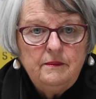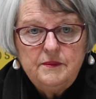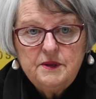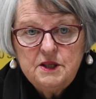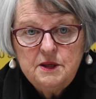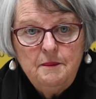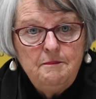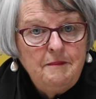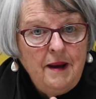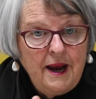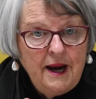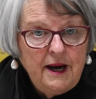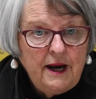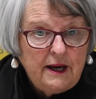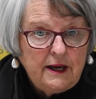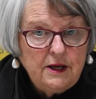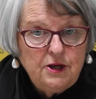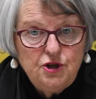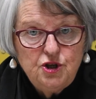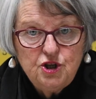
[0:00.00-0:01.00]
to
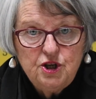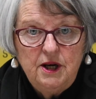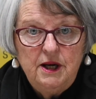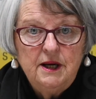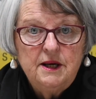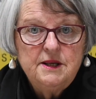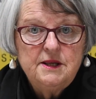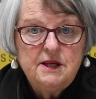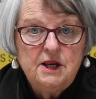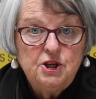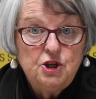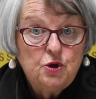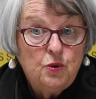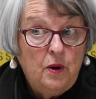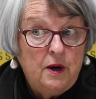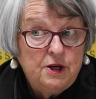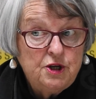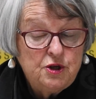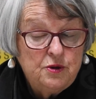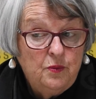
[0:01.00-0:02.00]
manage in a
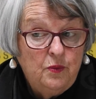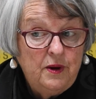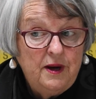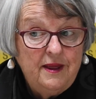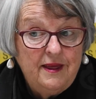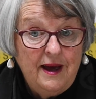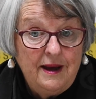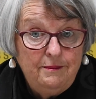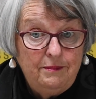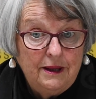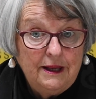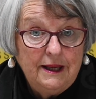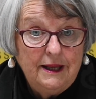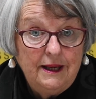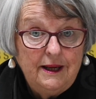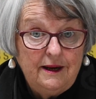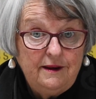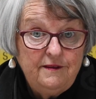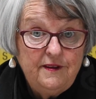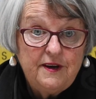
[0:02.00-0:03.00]
situation where they
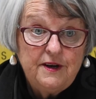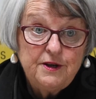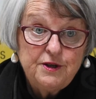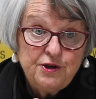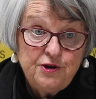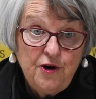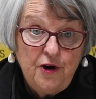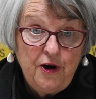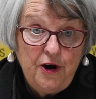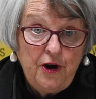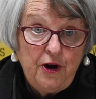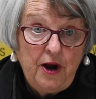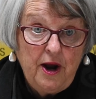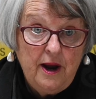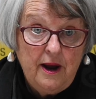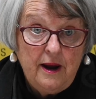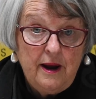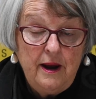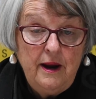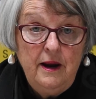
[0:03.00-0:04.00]
believe that it's not
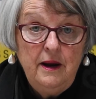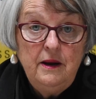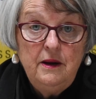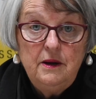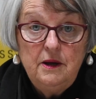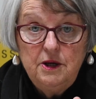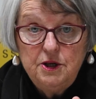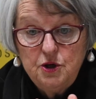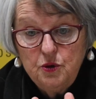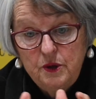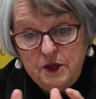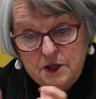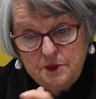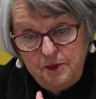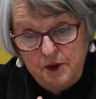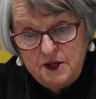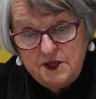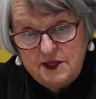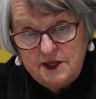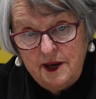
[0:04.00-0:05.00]
okay to
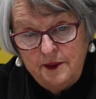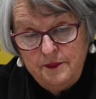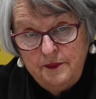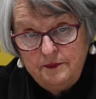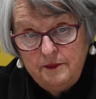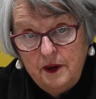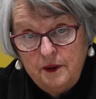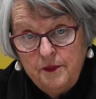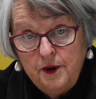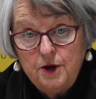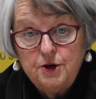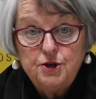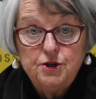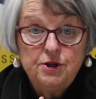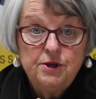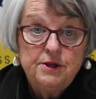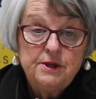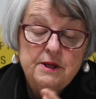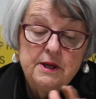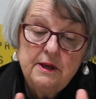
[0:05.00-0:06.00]
express some
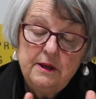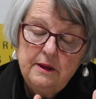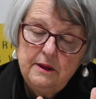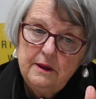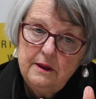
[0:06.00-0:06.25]
emotions